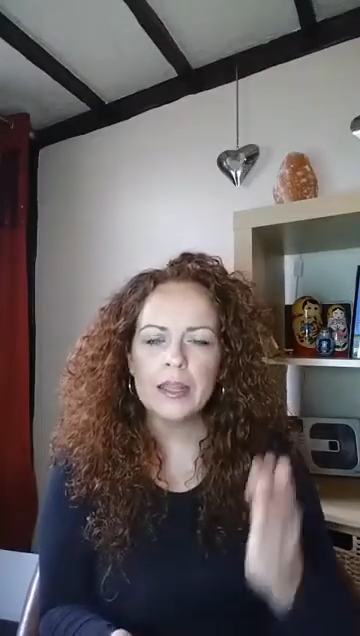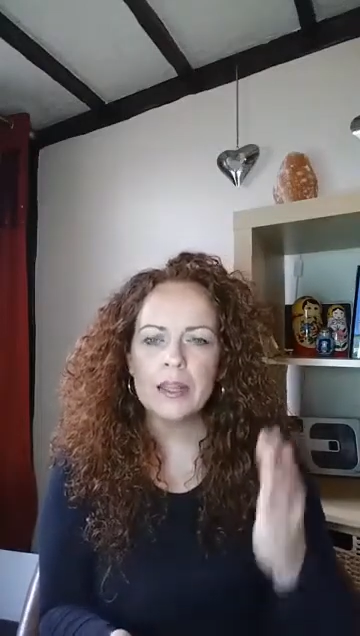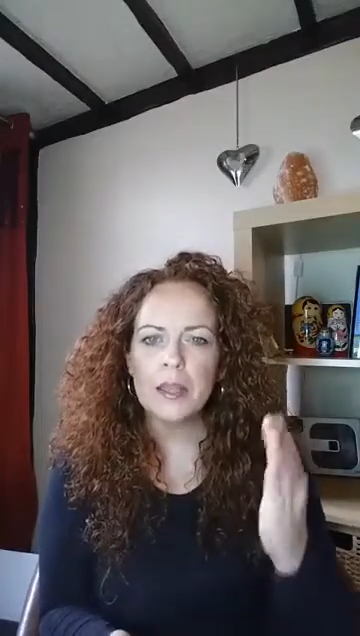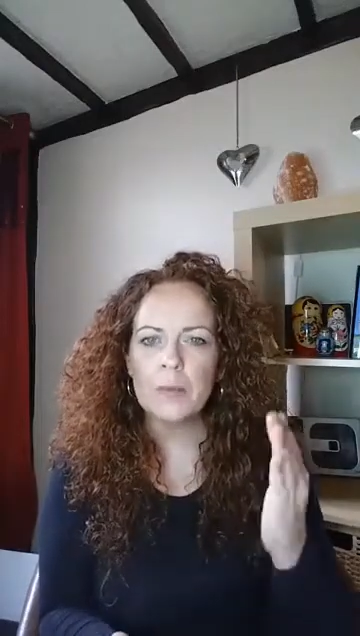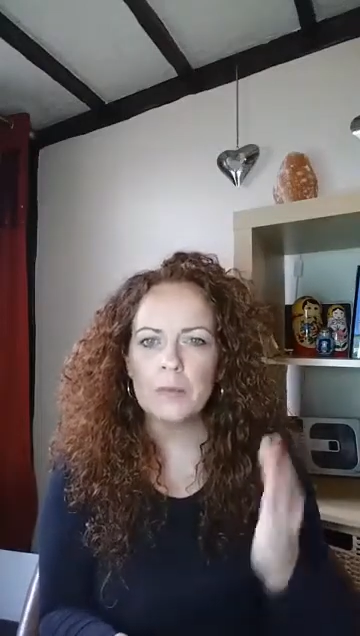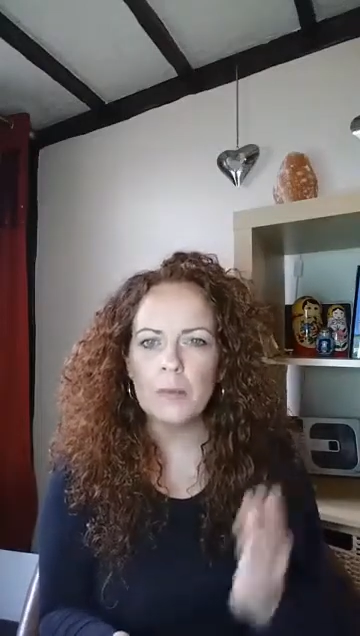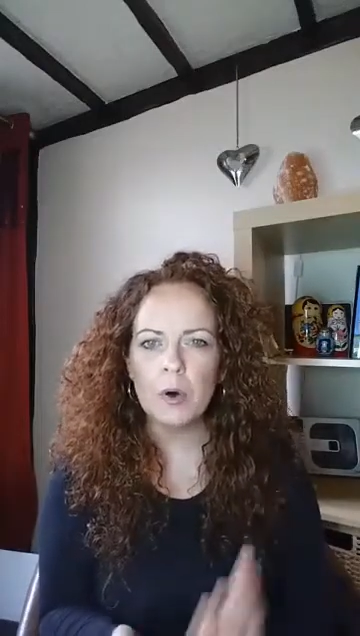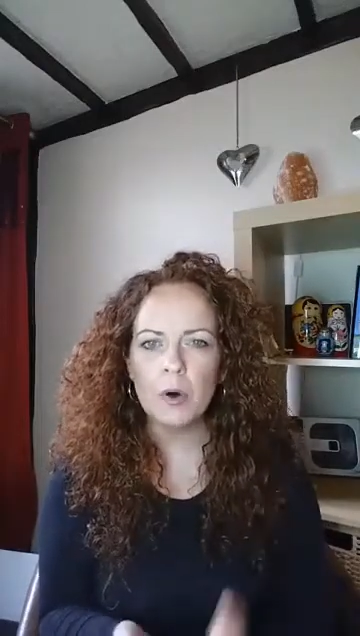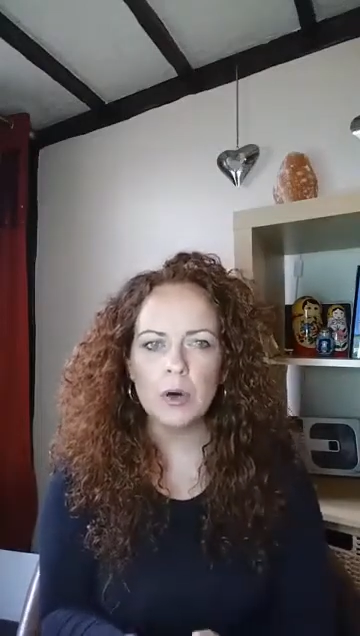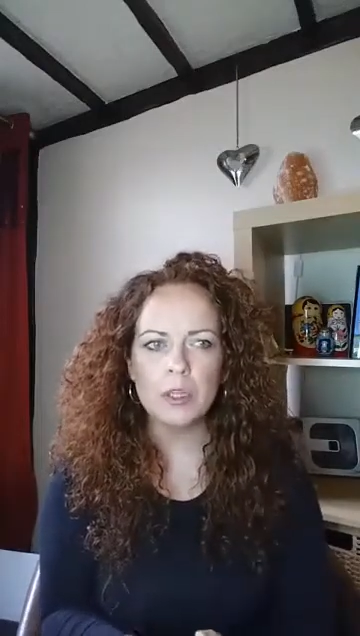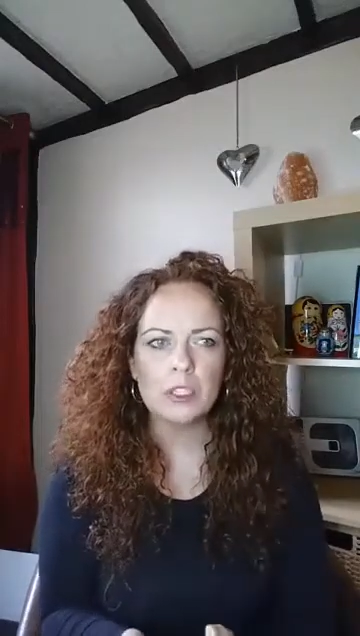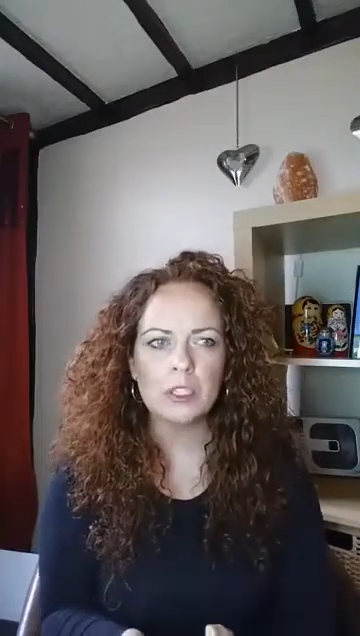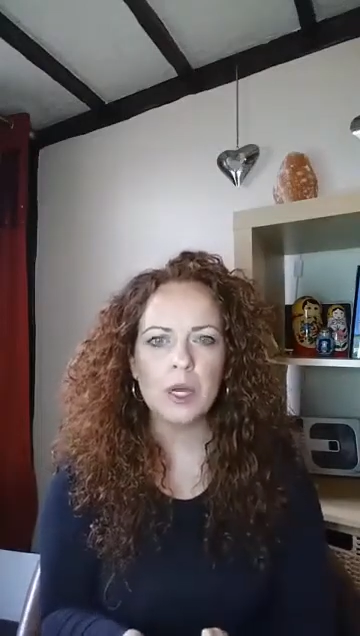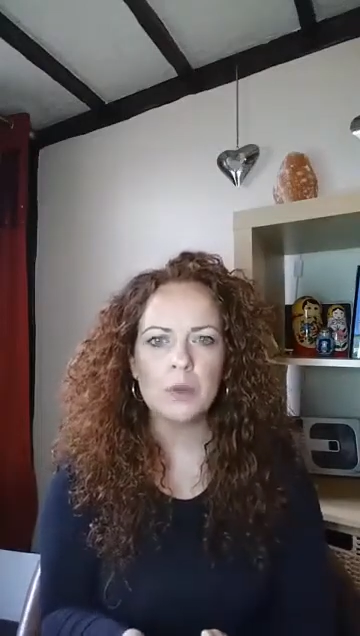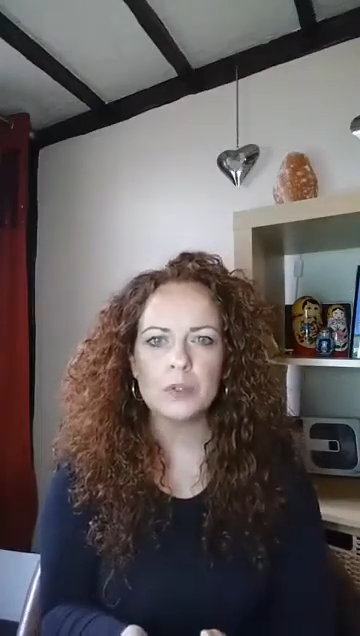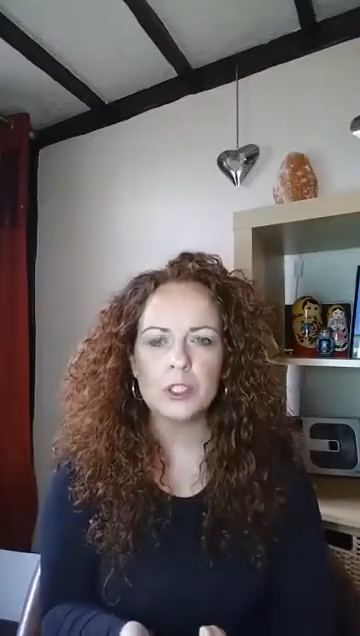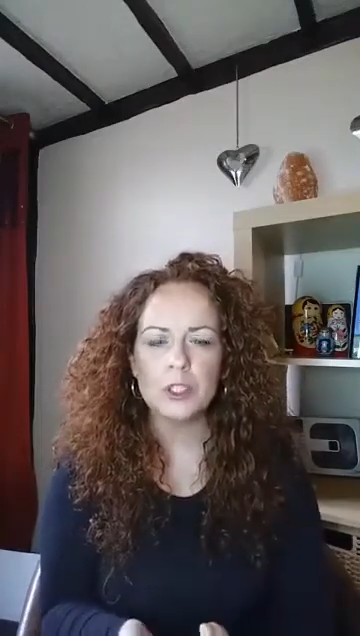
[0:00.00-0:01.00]
The more
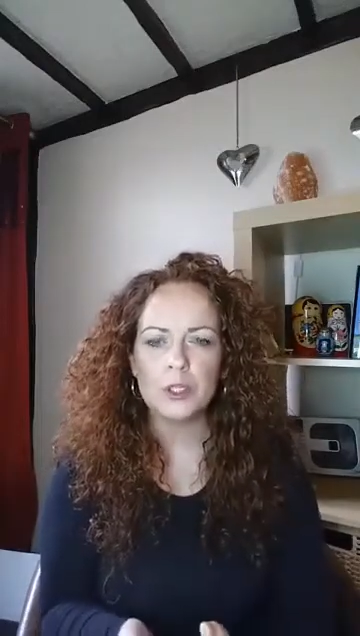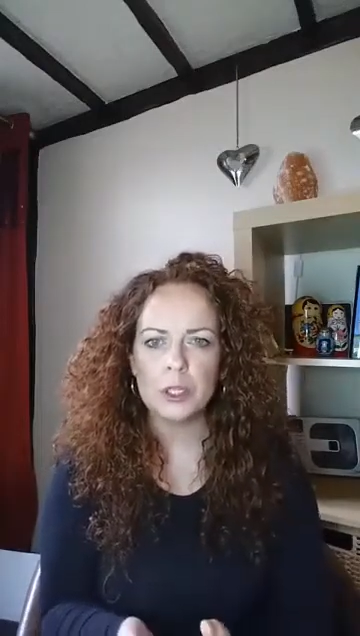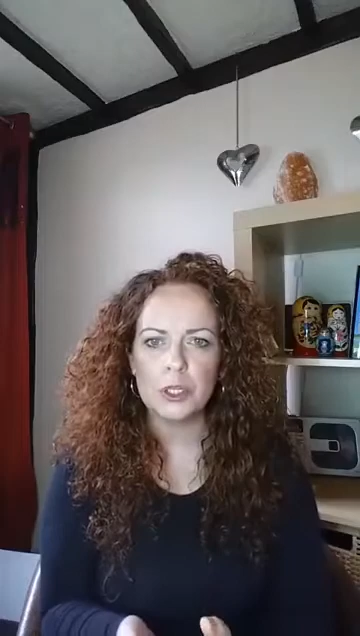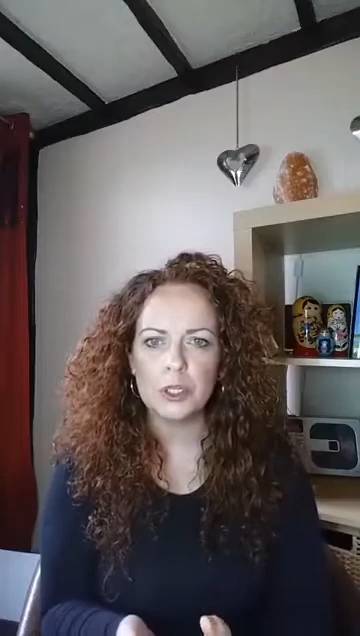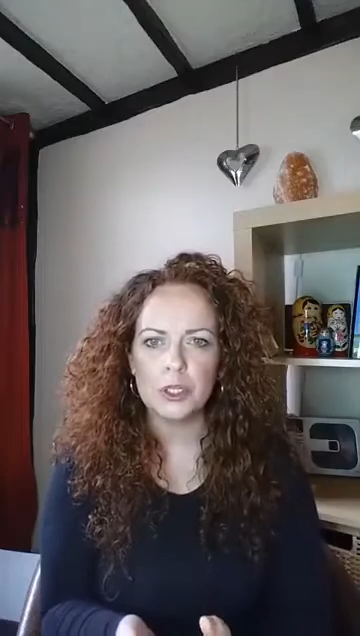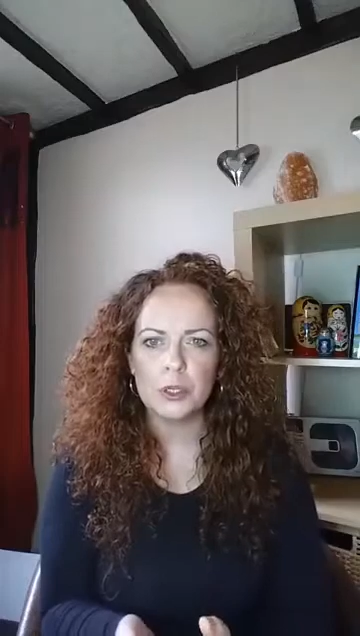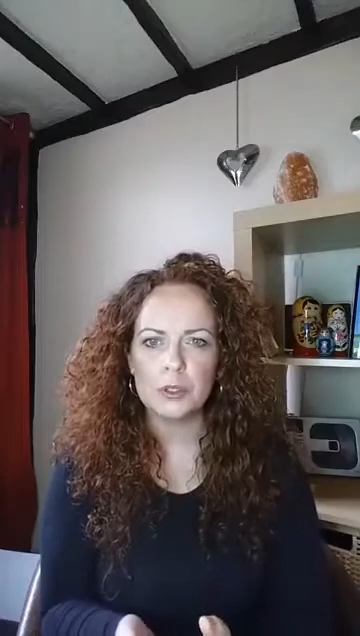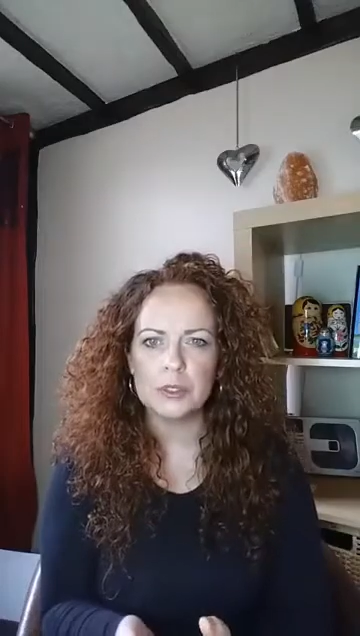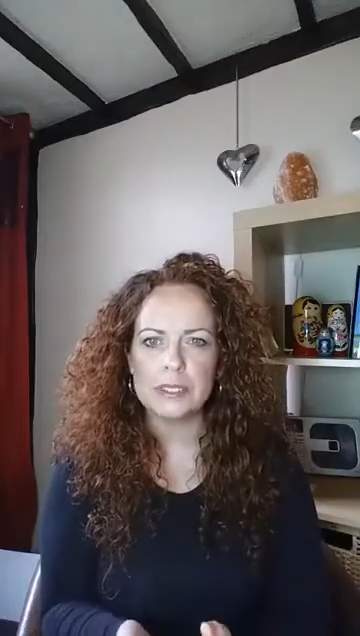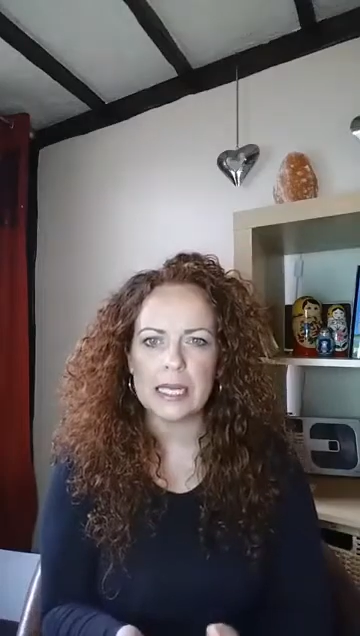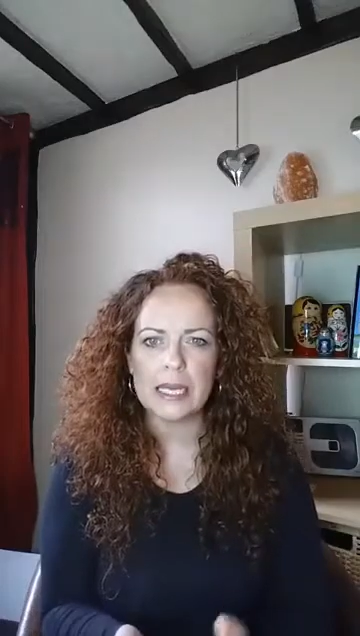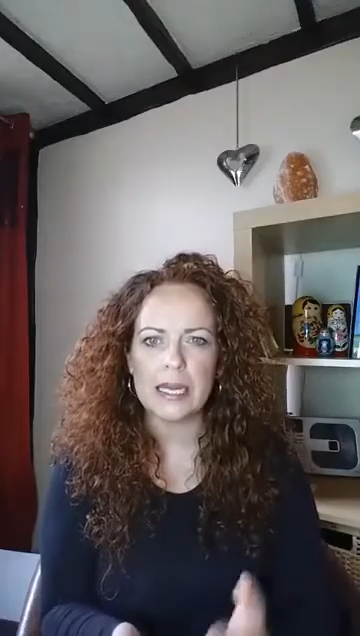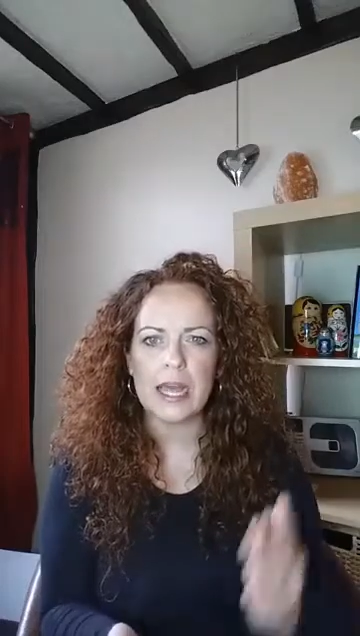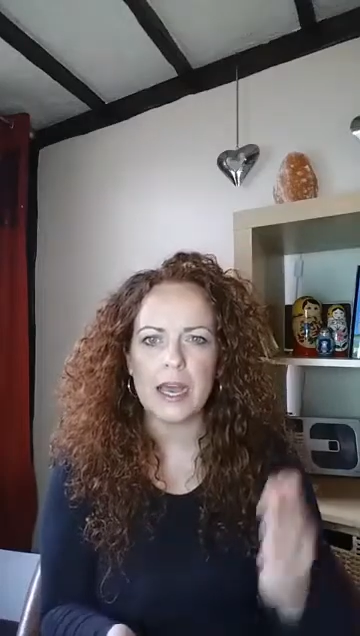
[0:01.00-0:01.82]
times you can use their